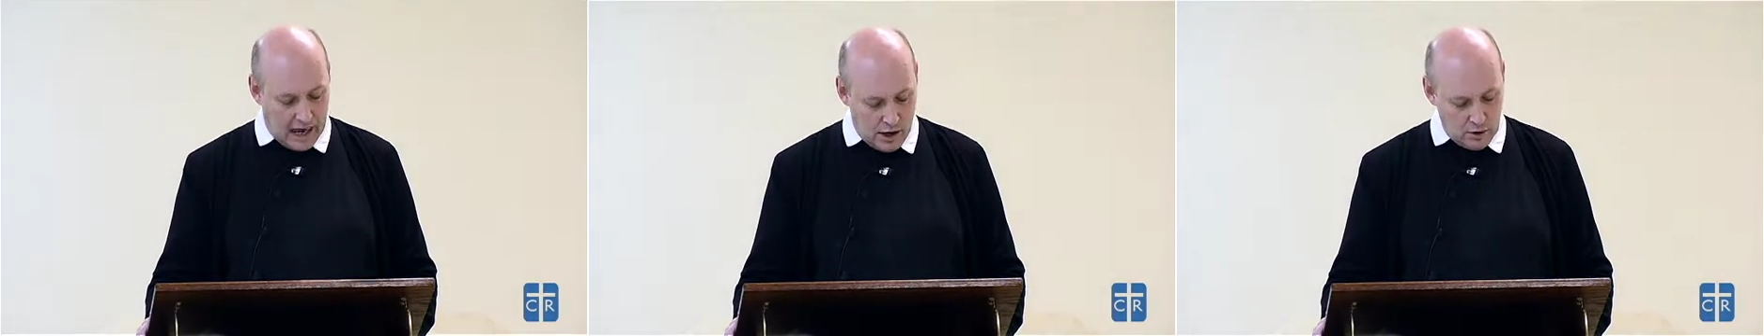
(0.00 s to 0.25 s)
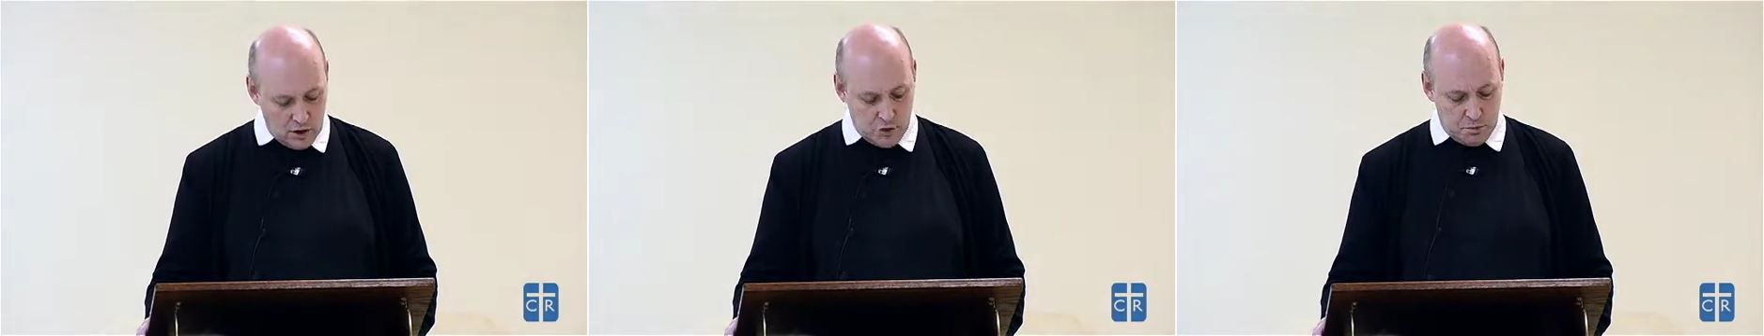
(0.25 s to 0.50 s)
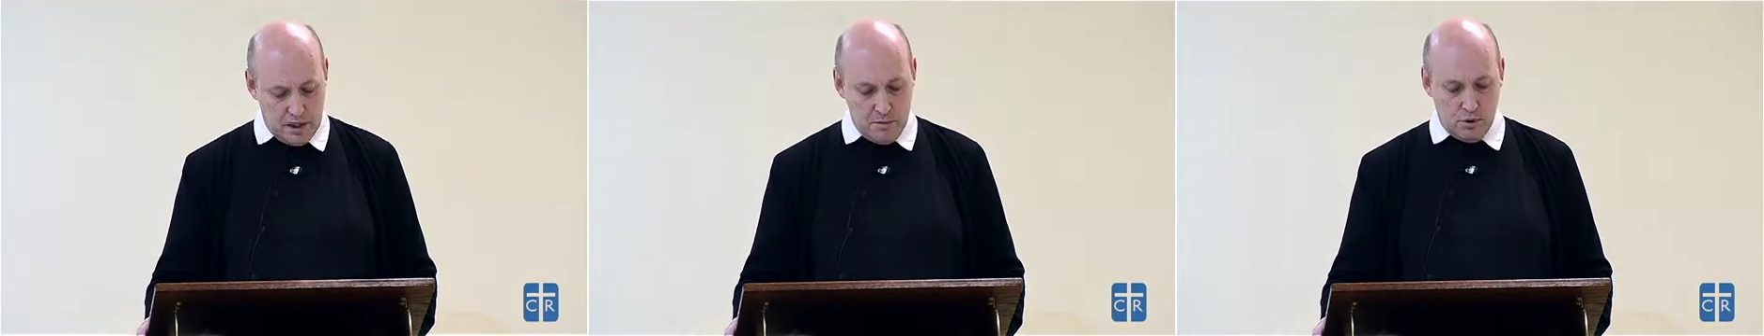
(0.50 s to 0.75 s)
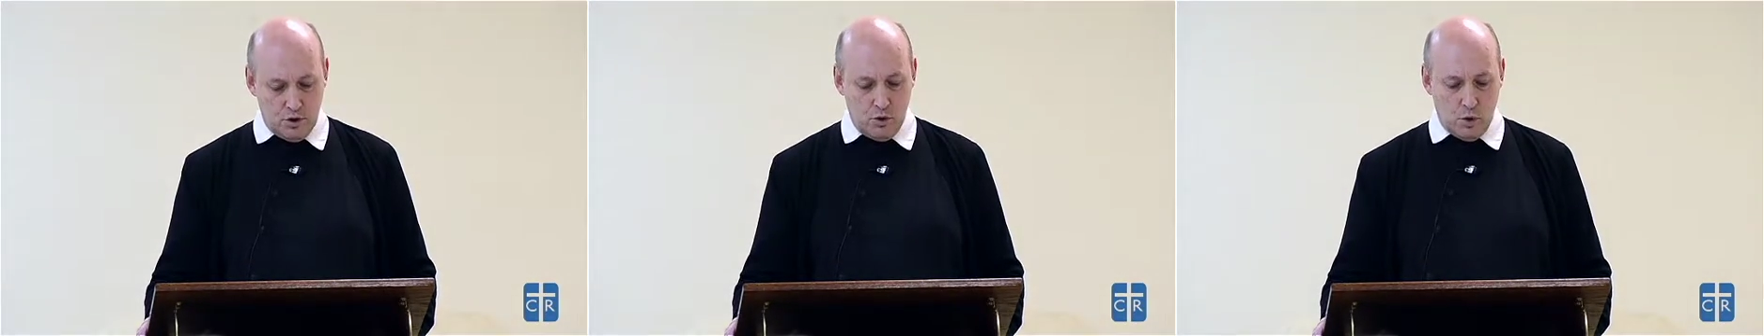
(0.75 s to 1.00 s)
countless
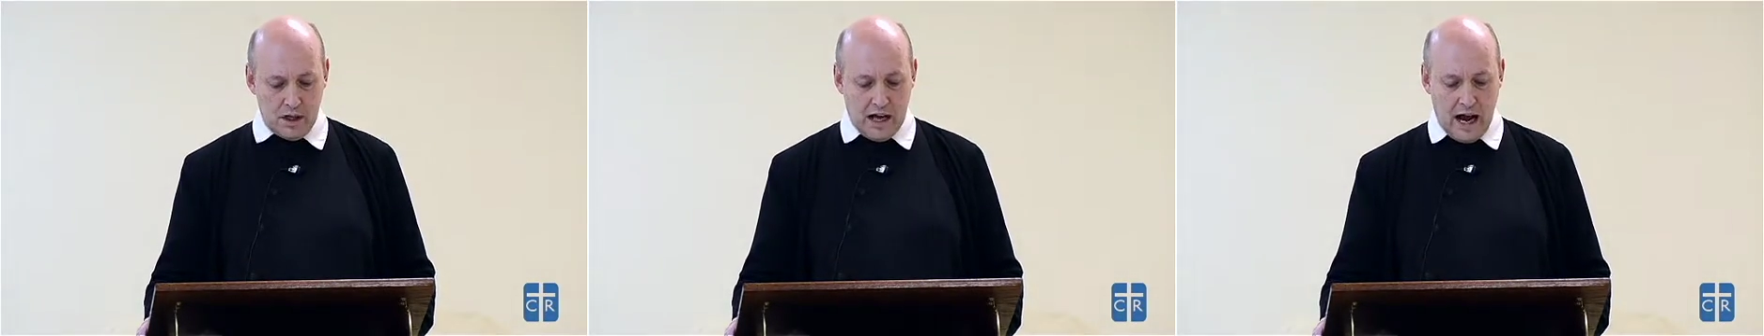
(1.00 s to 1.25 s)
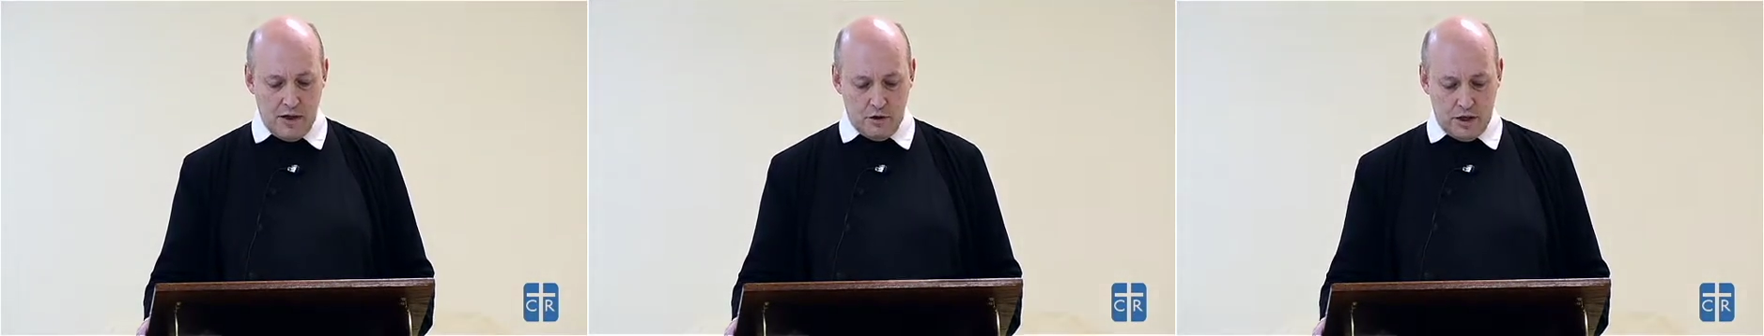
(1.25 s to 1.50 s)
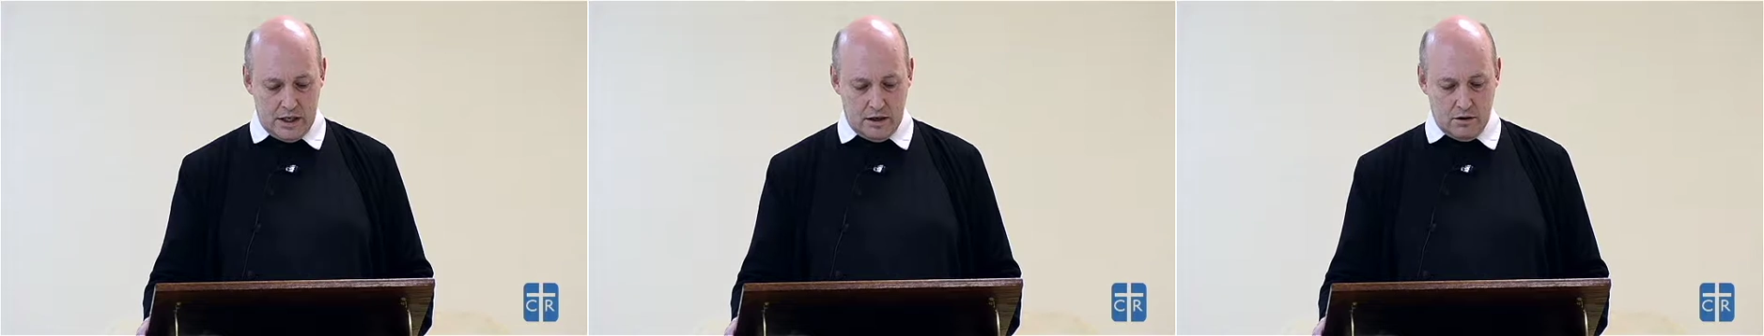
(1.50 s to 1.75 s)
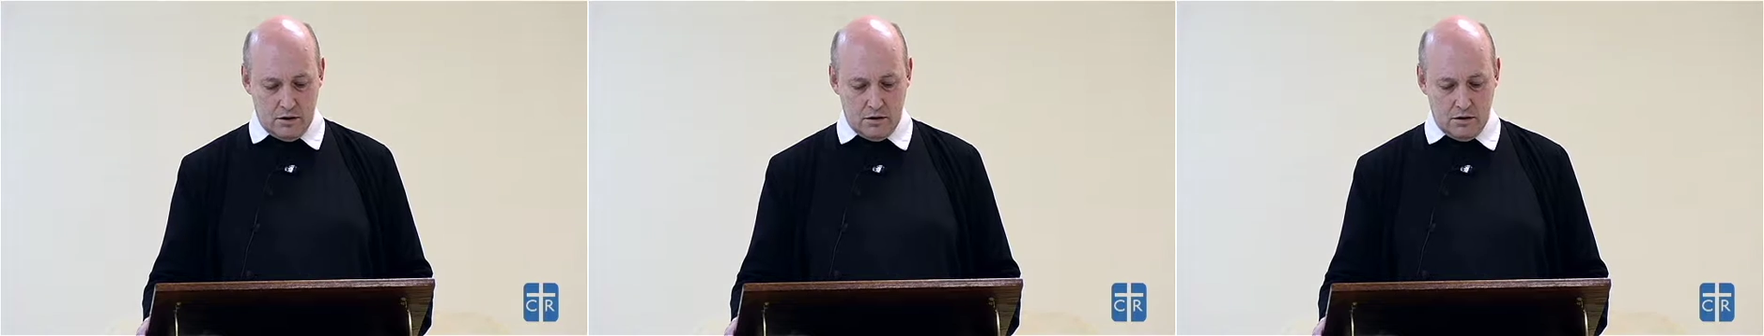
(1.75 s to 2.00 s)
people who are gathered here,